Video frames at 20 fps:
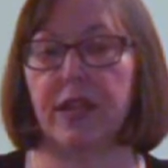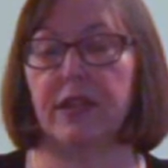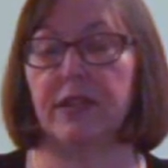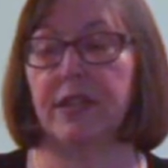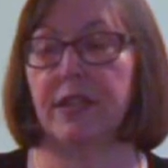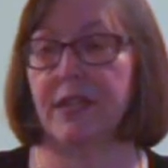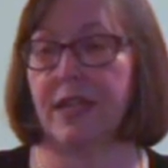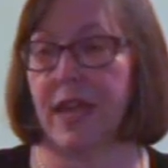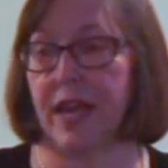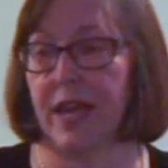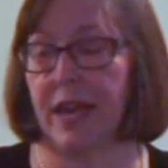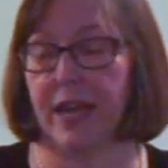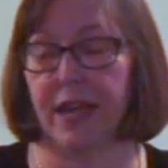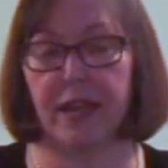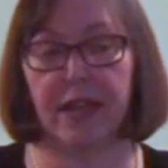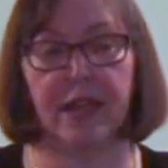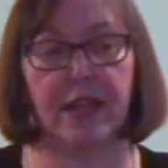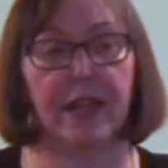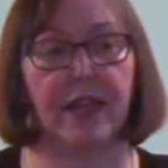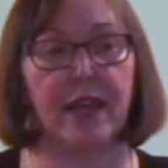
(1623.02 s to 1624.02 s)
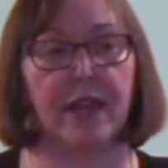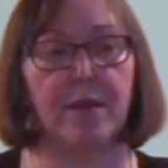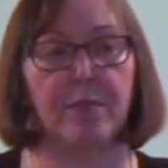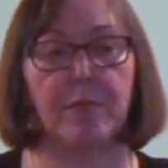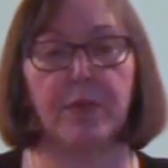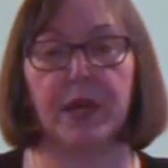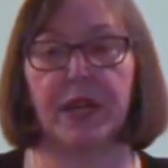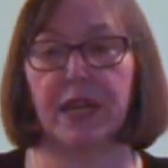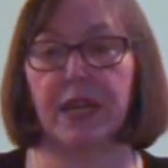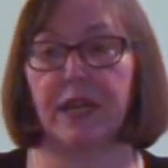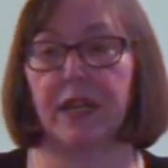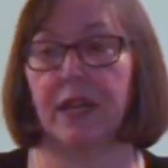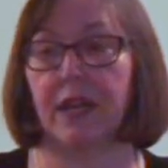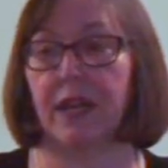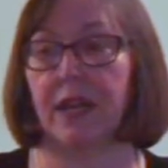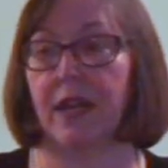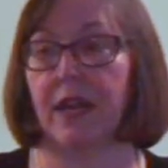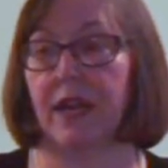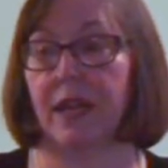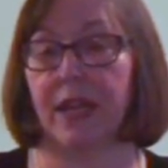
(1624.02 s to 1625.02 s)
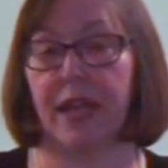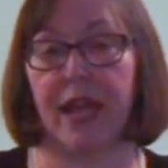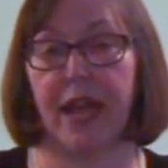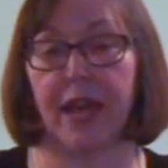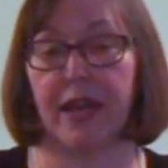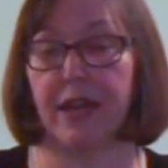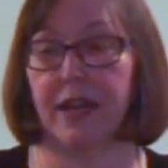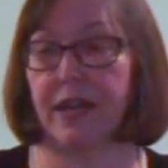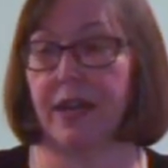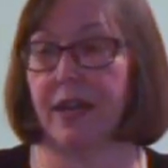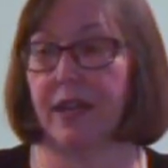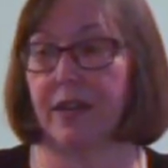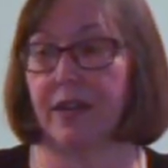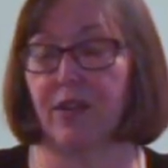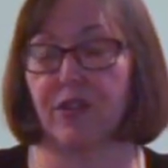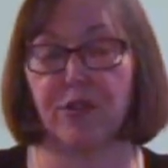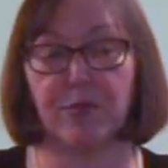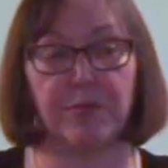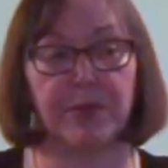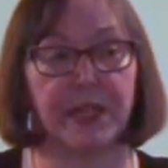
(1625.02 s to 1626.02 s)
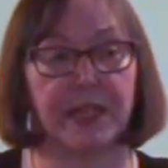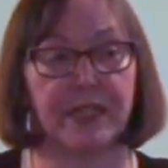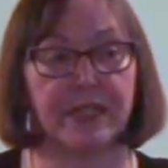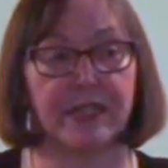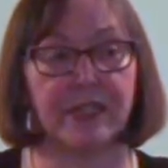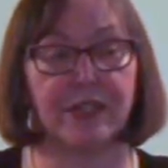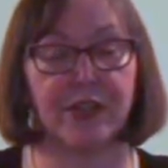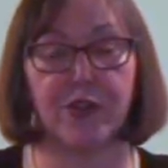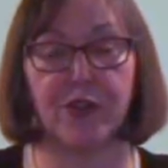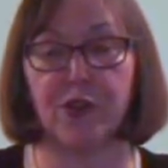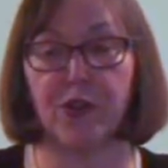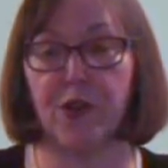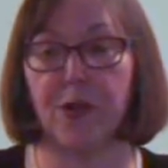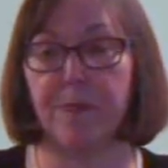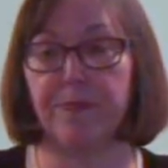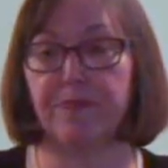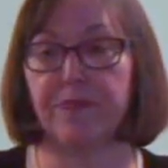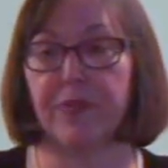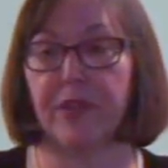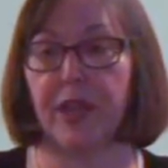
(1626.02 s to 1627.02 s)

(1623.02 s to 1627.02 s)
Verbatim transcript: then the day, uh, but in uh, Canada and other places in Europe,